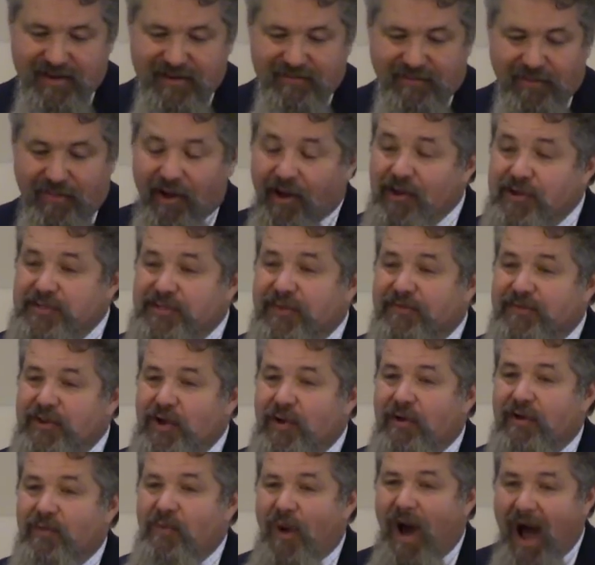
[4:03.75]
For those of you
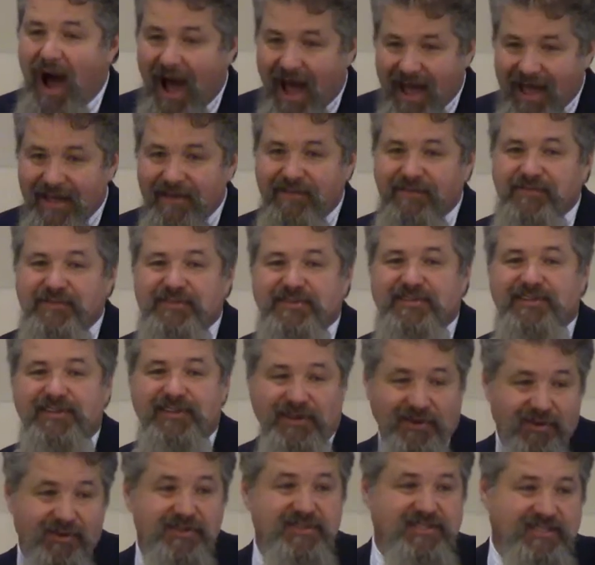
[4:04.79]
who are wives,
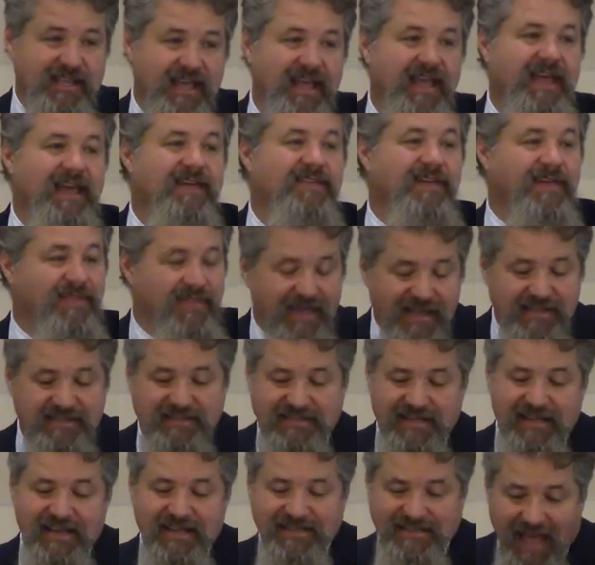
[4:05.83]
you'll see that
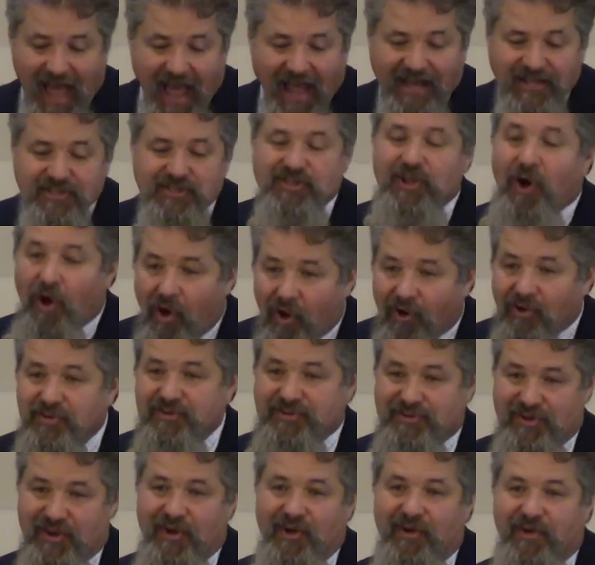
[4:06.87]
this text
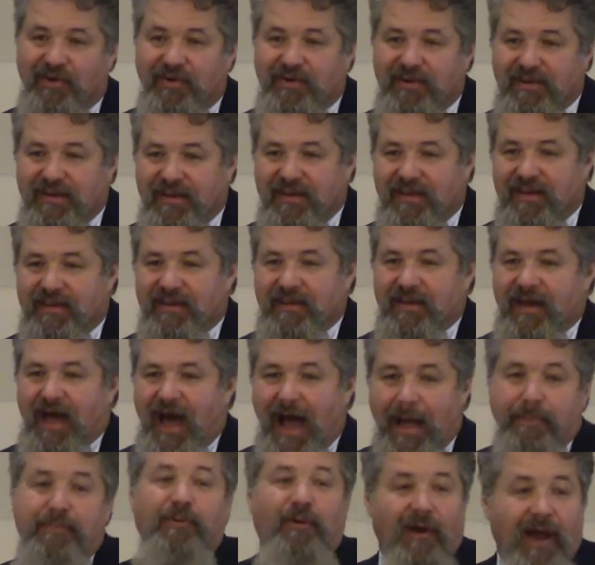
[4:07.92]
also,
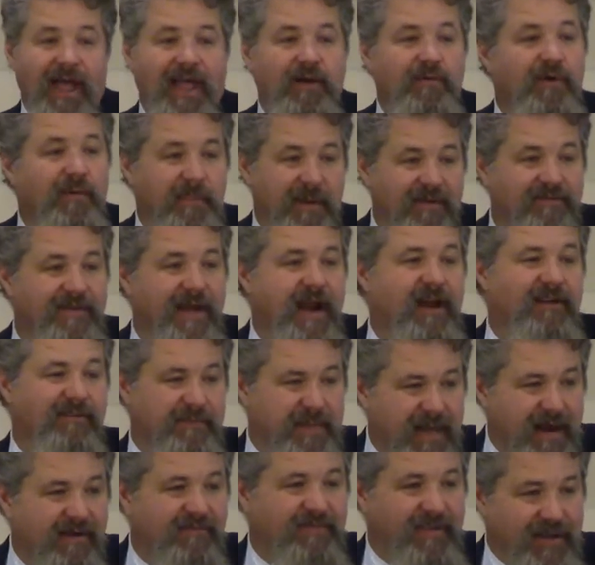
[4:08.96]
I pray, will be very
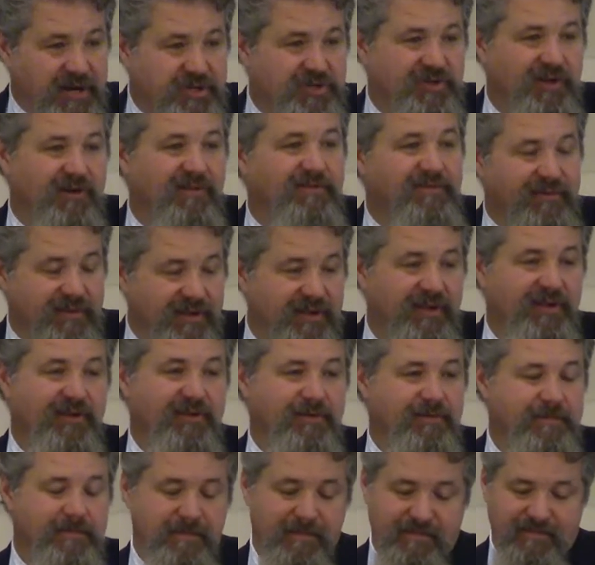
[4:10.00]
beneficial for
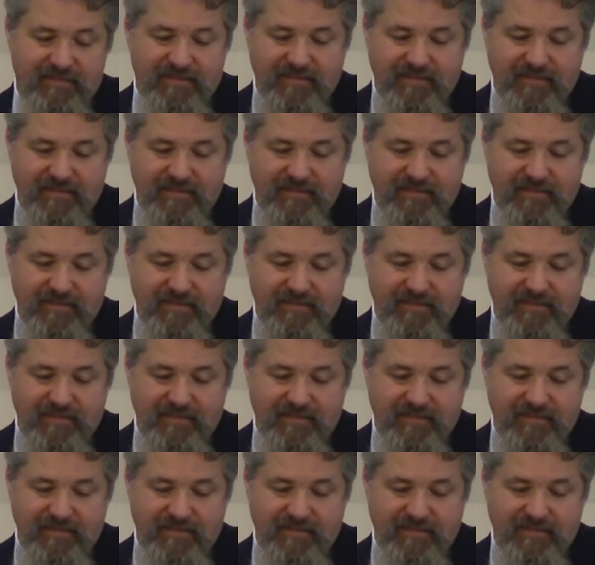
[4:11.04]
you.